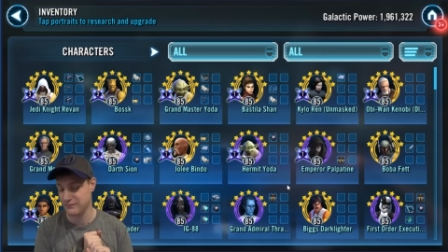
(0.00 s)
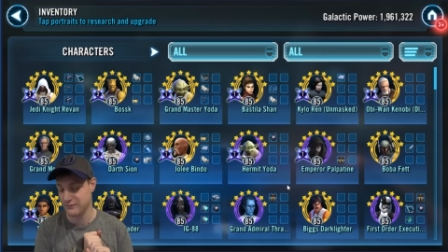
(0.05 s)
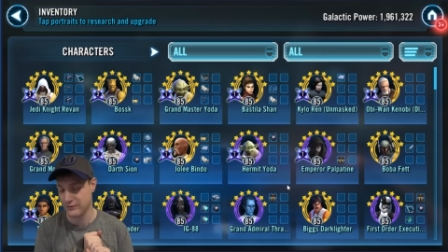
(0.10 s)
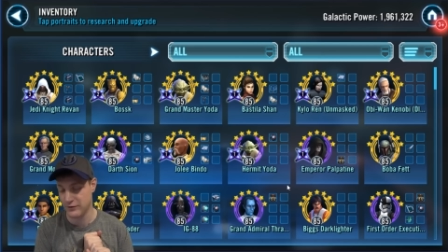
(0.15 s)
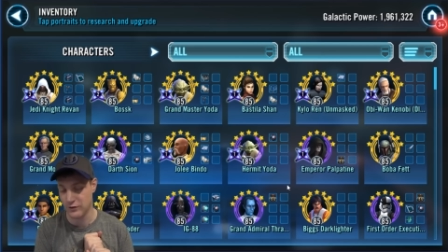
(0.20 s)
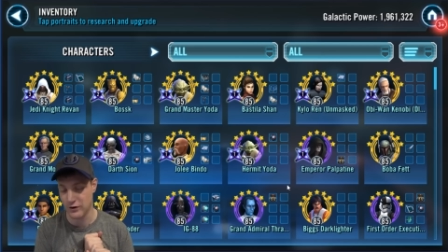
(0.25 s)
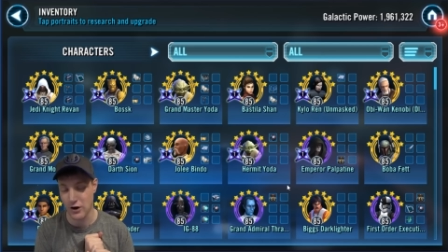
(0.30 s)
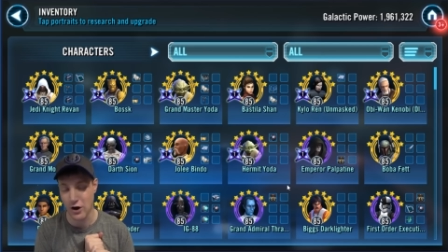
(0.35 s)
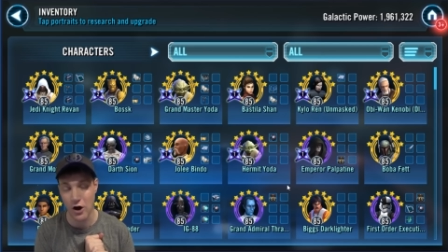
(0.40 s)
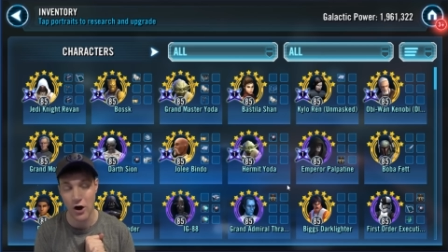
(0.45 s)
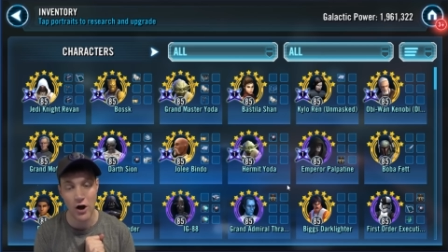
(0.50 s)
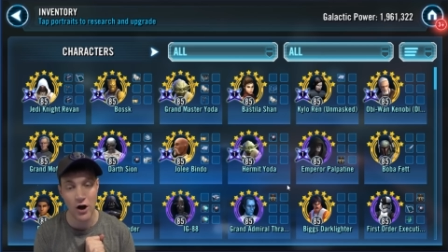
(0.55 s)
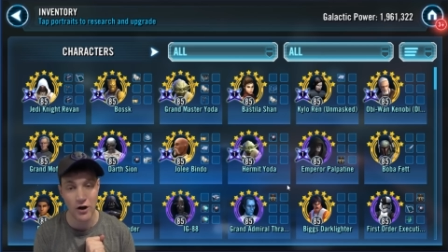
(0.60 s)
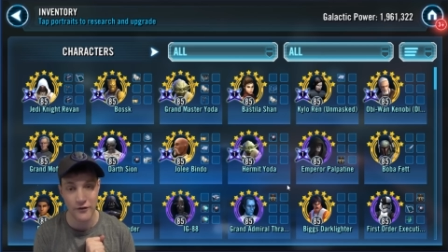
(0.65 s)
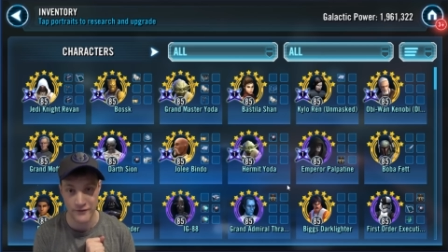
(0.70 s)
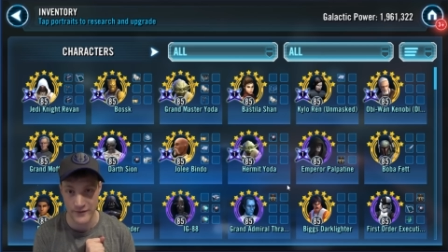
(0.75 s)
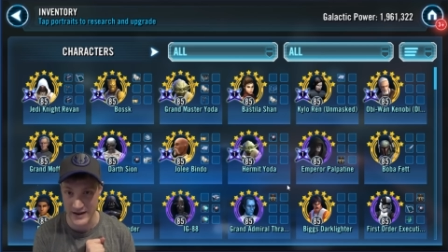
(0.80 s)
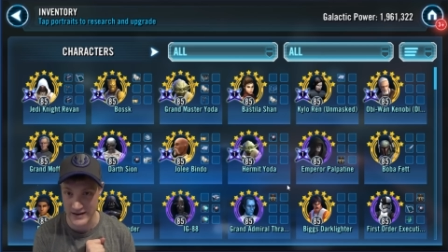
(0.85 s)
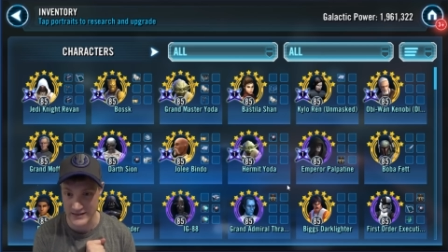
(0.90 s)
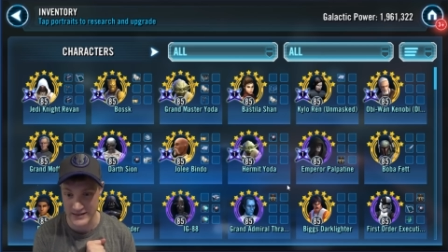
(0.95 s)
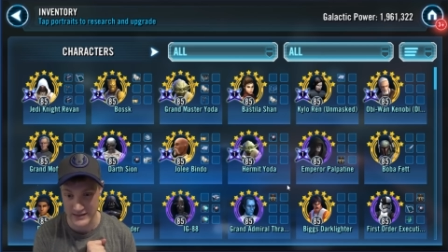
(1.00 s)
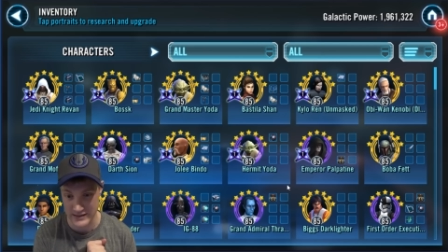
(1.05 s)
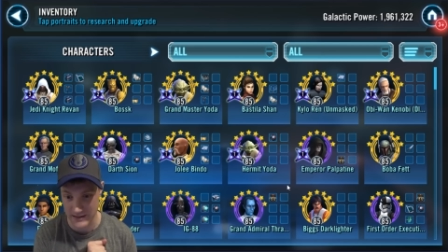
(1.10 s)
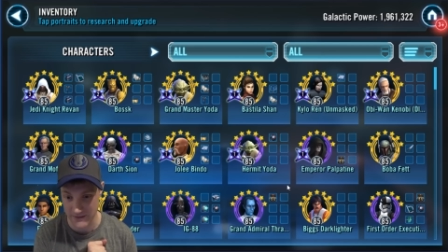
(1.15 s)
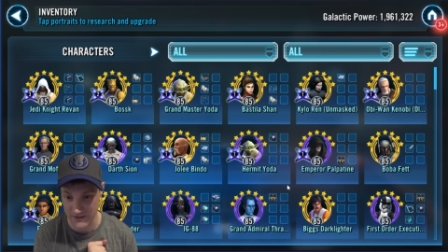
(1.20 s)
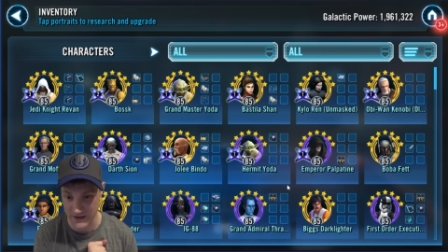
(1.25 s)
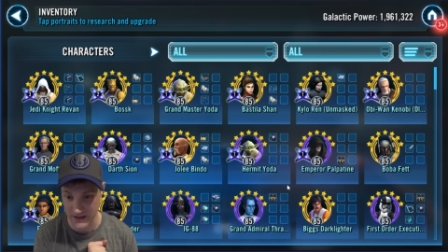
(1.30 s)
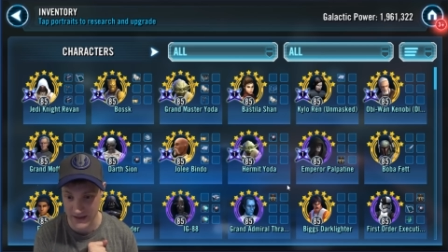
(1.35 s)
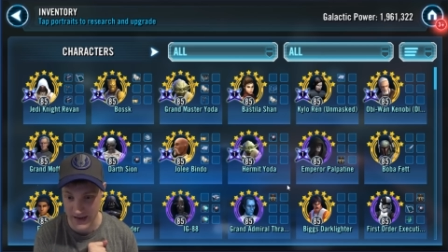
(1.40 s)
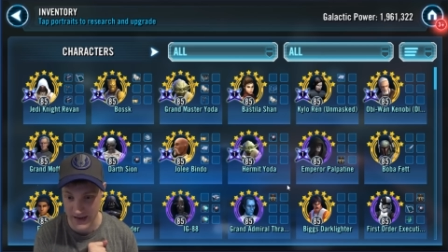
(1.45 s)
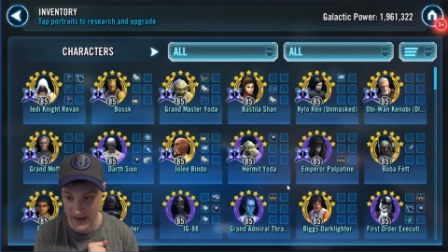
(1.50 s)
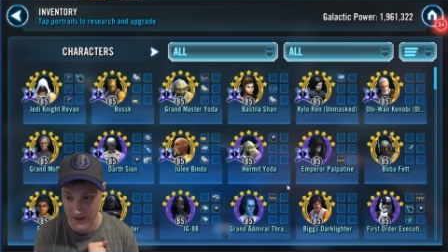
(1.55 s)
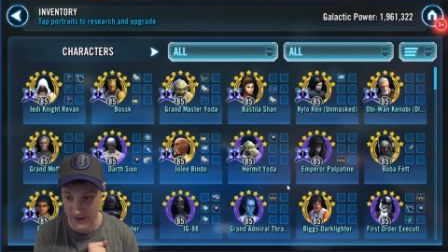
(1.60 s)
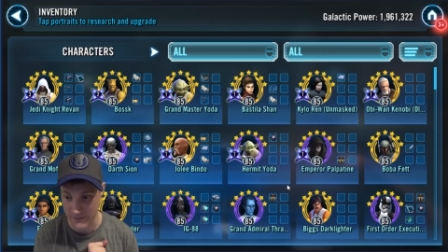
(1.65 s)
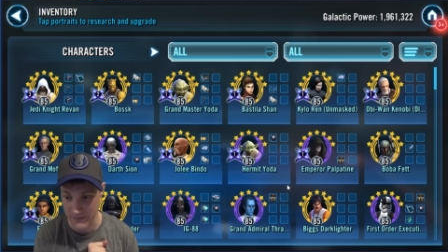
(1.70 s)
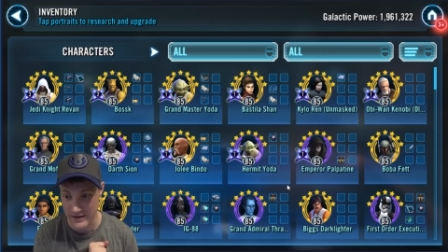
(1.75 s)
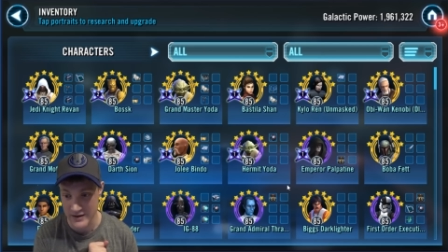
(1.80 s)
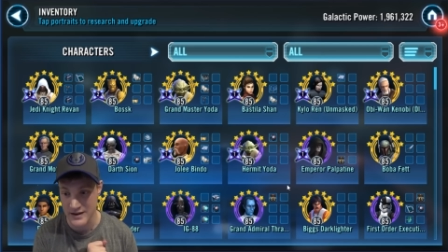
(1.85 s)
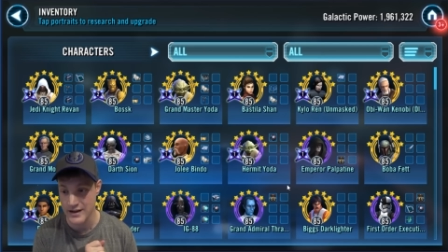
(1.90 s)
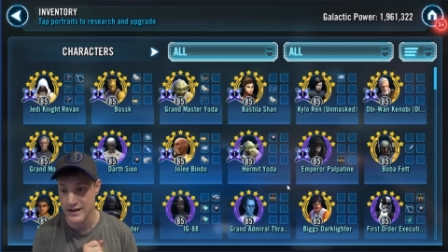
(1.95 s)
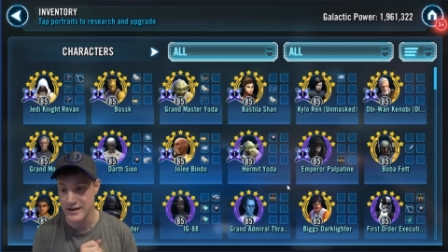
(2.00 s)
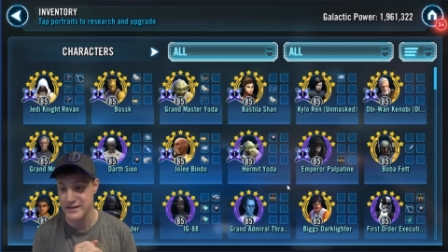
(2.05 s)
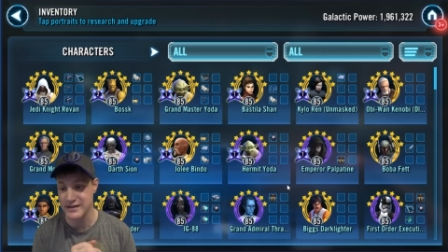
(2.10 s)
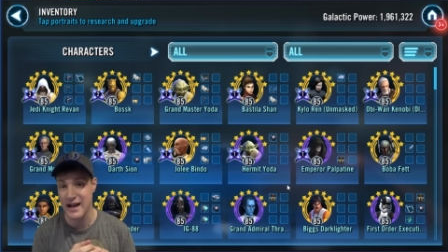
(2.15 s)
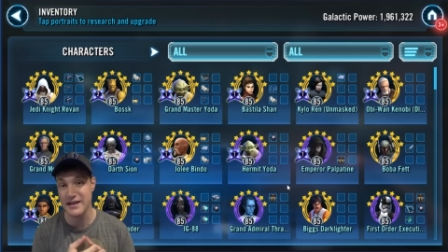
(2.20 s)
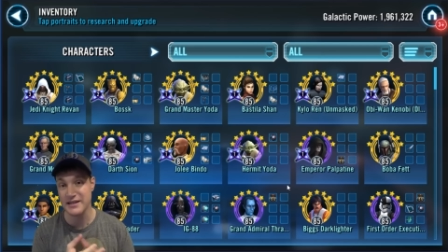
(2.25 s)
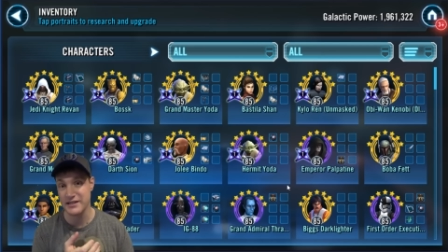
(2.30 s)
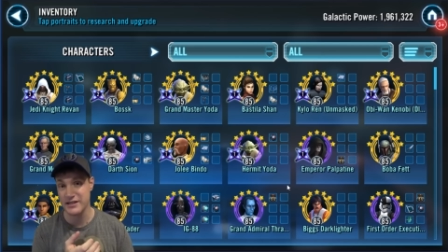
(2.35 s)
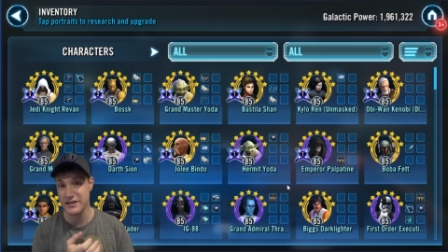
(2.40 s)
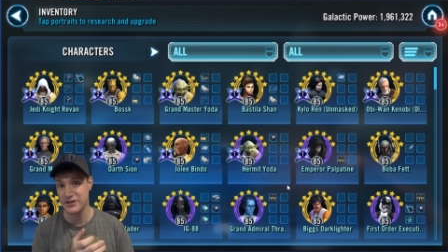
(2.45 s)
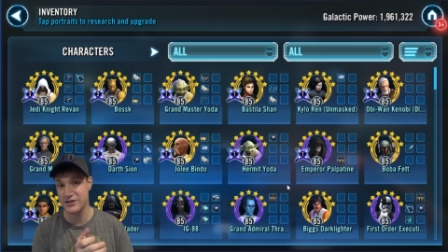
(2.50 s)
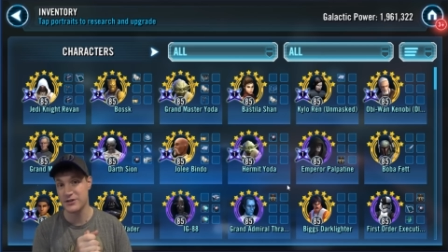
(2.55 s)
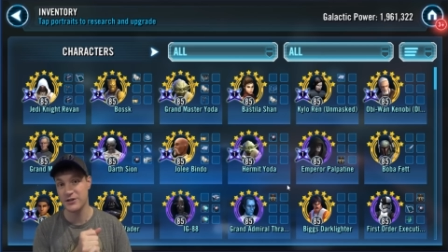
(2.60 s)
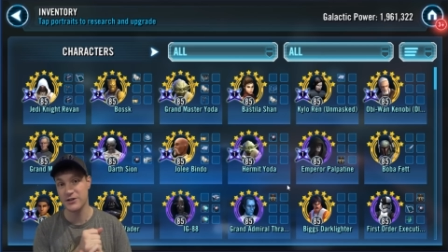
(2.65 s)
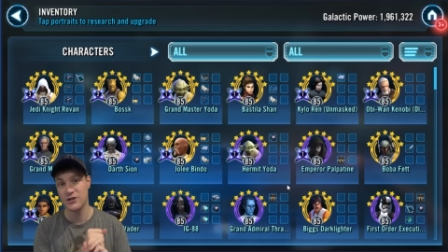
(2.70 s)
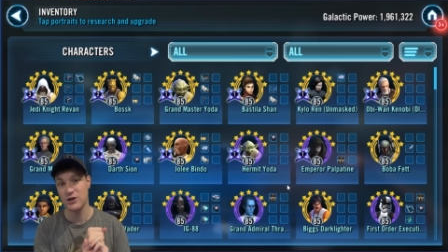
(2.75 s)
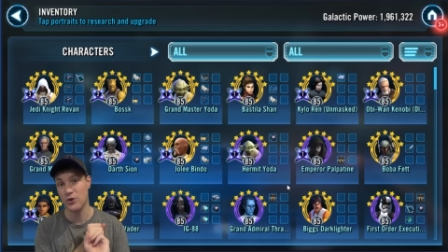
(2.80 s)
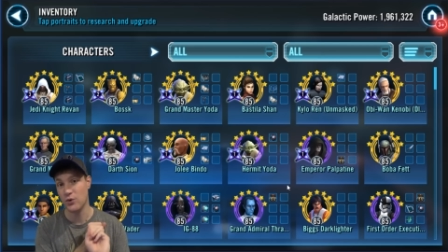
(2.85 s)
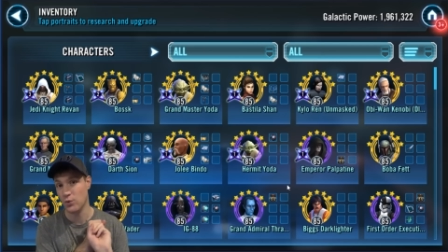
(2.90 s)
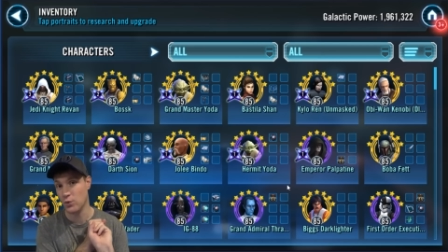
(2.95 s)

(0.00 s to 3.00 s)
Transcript: for all phases of the game. Night Sisters,